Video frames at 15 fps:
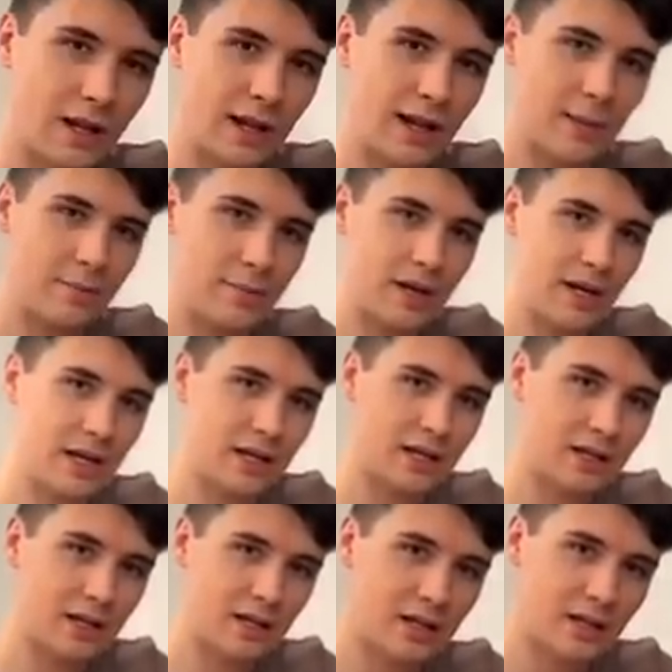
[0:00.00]
Let
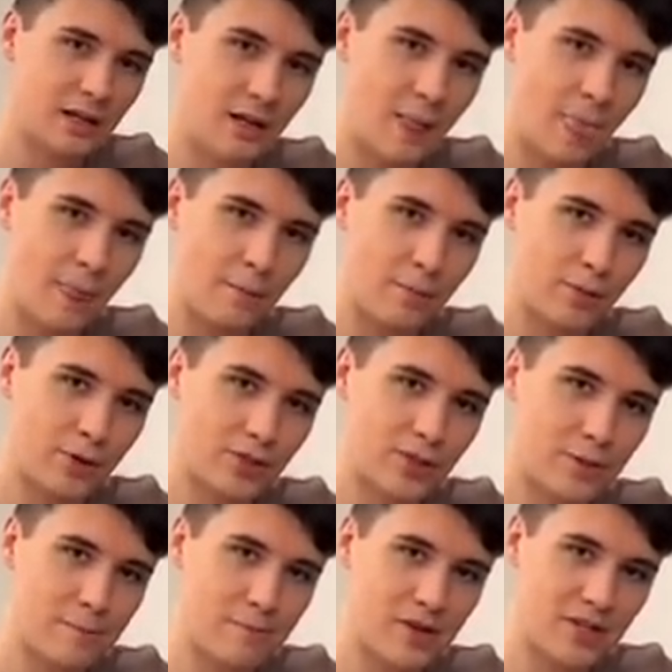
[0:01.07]
me put
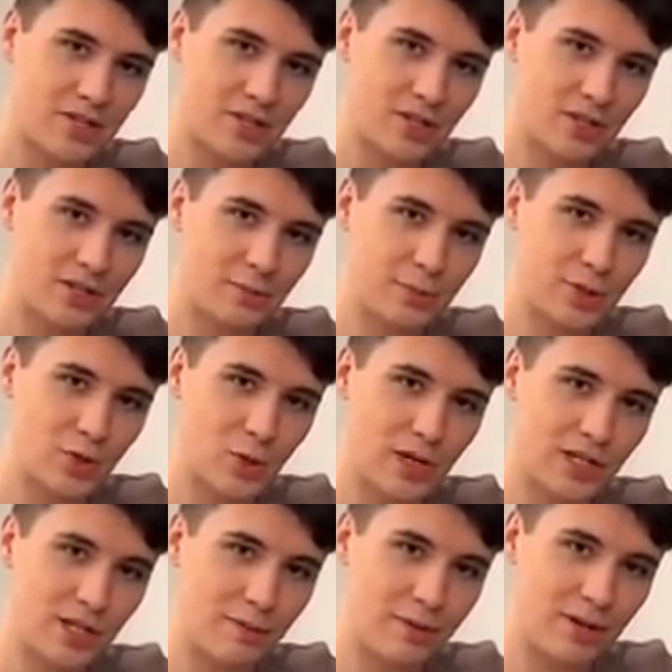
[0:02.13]
some mustard
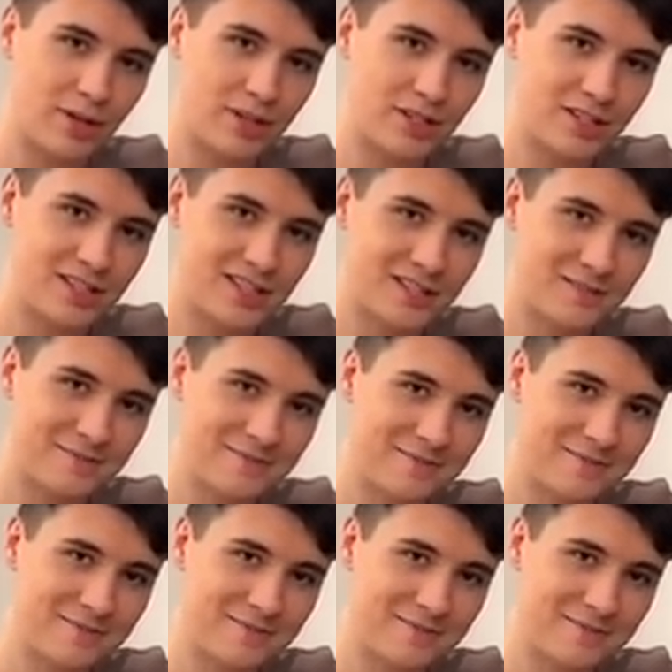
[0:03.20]
between your buns.